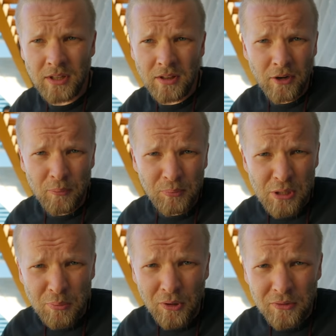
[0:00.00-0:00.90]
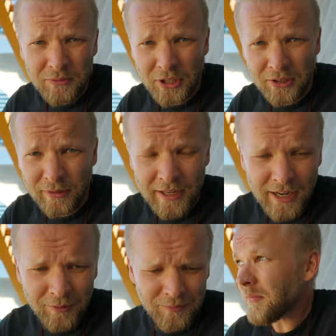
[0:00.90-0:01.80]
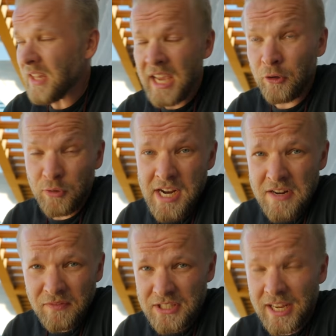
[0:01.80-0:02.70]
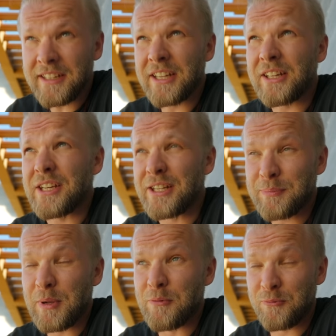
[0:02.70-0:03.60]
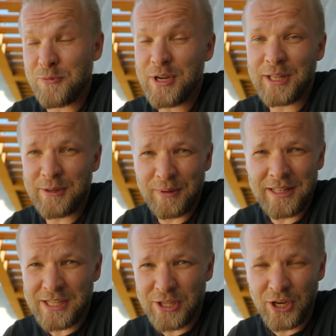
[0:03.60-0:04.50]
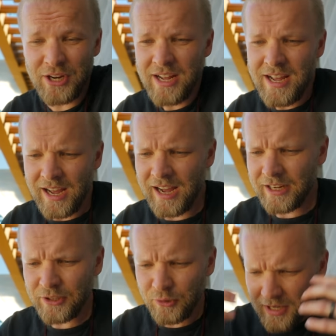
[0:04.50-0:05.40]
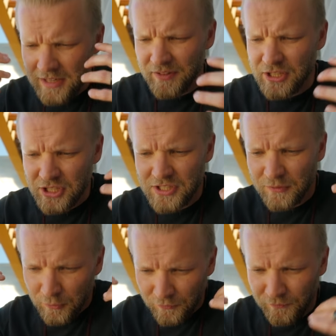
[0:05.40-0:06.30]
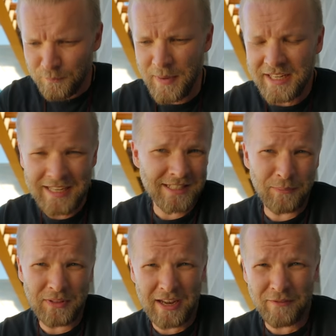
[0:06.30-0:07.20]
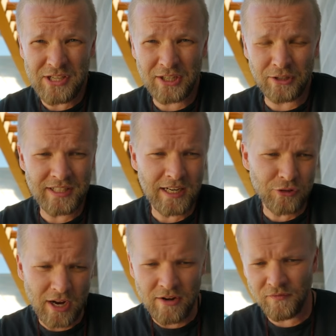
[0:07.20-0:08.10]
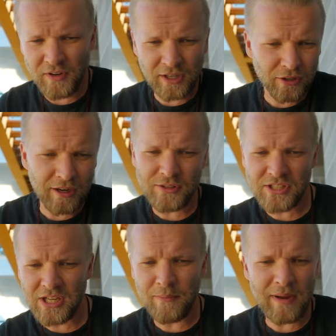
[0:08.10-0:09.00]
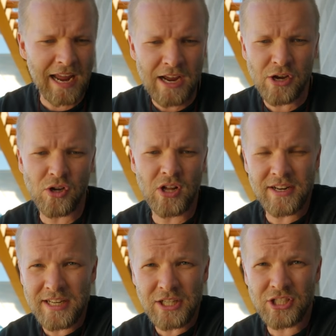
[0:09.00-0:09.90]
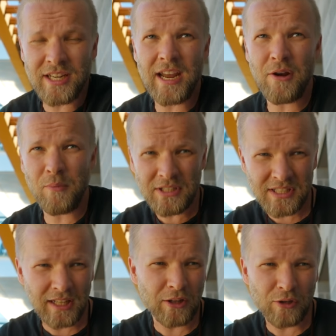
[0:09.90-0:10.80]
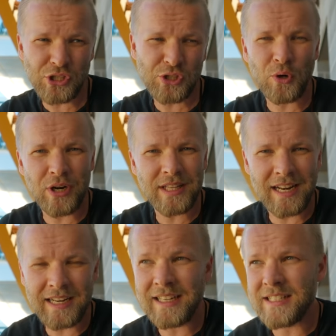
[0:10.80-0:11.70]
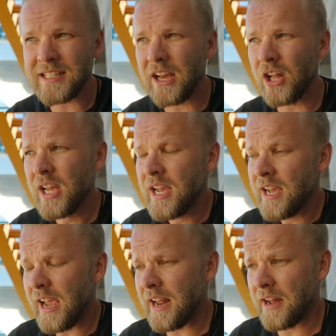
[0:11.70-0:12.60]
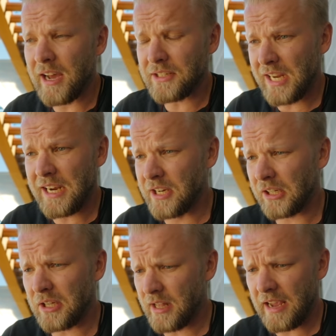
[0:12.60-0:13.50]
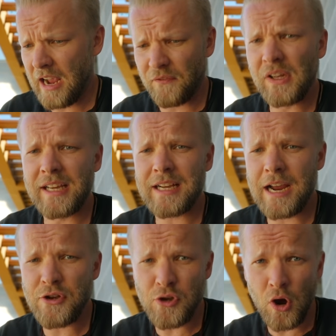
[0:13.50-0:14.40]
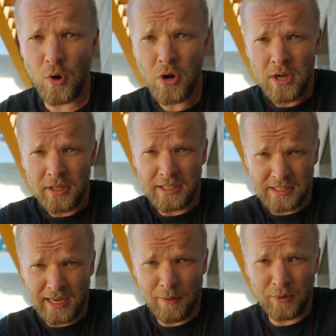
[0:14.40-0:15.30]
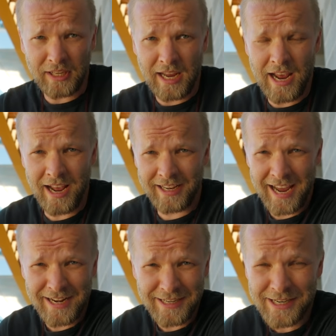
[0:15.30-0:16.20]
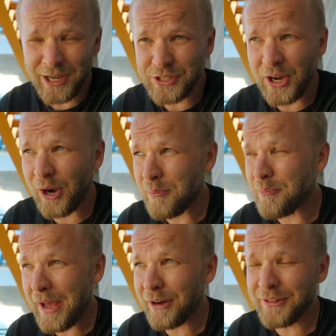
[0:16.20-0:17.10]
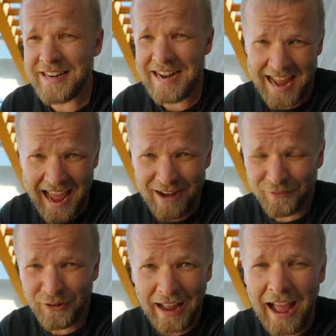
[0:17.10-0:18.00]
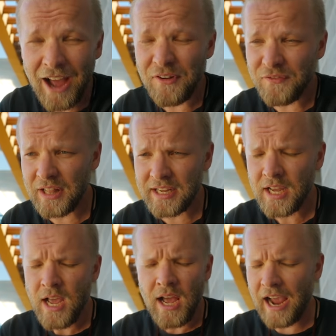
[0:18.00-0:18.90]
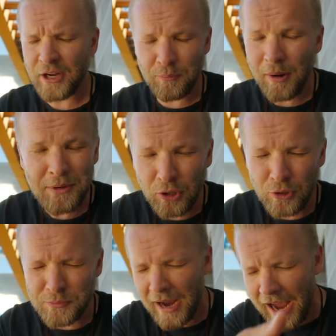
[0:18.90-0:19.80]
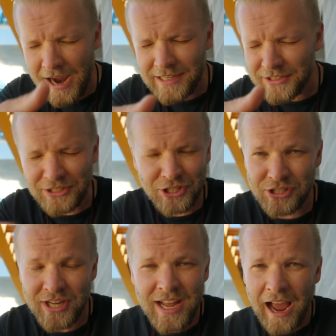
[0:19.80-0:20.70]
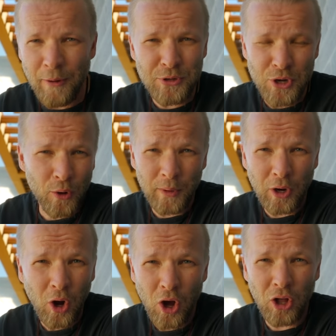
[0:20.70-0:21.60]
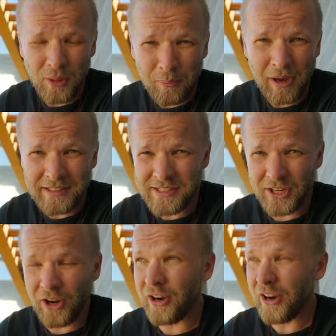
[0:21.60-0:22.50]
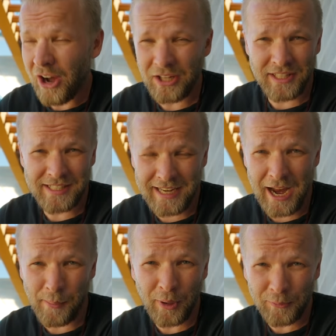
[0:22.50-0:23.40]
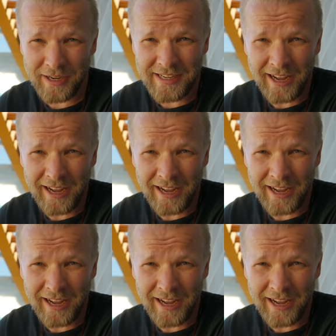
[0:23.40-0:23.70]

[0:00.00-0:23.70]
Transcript: a lot of people here right now. And creatively, technically, it's been really, really good. Uh, creatively, just making something every single day, trying to figure out some angle on each day. What's the little story that I can tell? And uh, technically, like, I feel like I know this camera, the Canon E O S R, better than I ever have. I feel like I could probably close my eyes and just, I would know where all the buttons are on this camera right